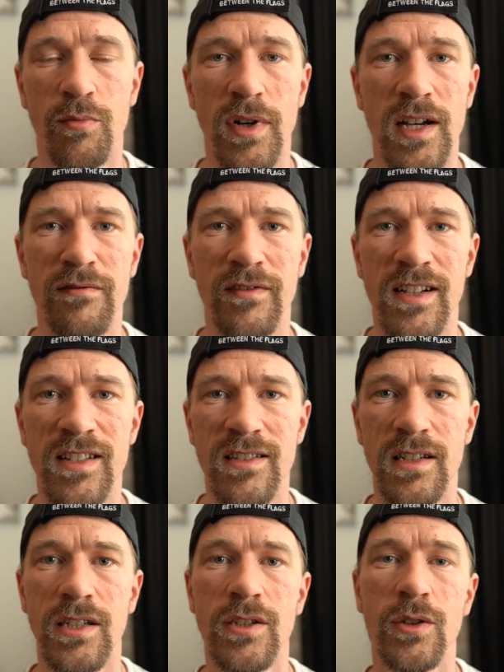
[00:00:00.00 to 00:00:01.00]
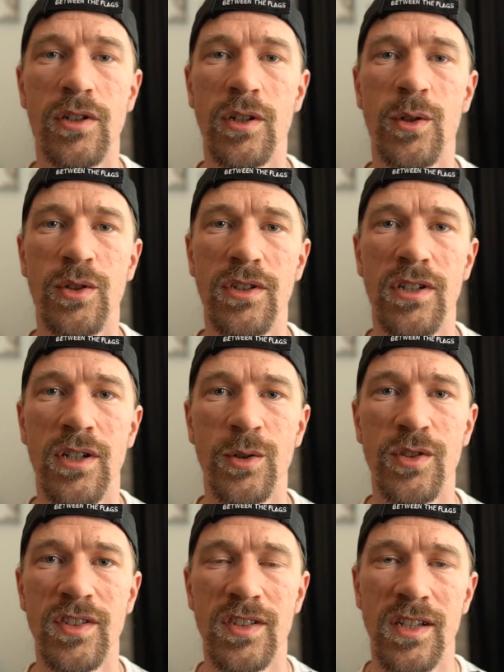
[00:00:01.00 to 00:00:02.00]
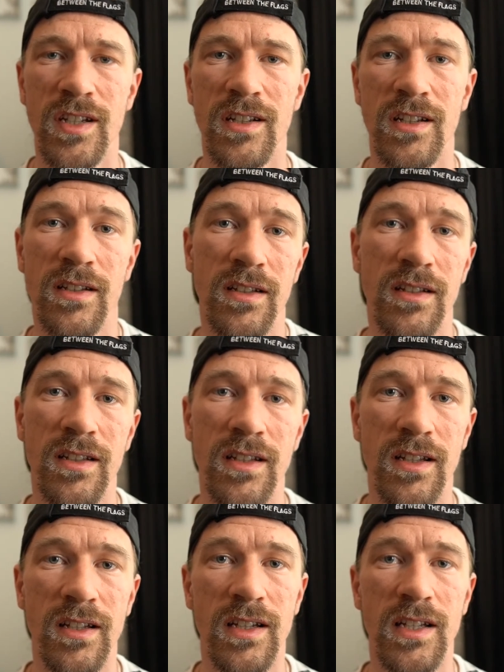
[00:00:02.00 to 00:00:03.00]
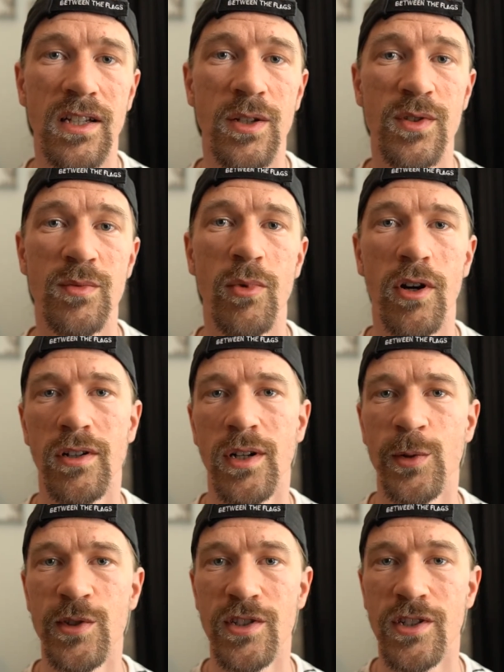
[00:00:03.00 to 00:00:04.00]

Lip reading: py files into code notes in a new SmartNotes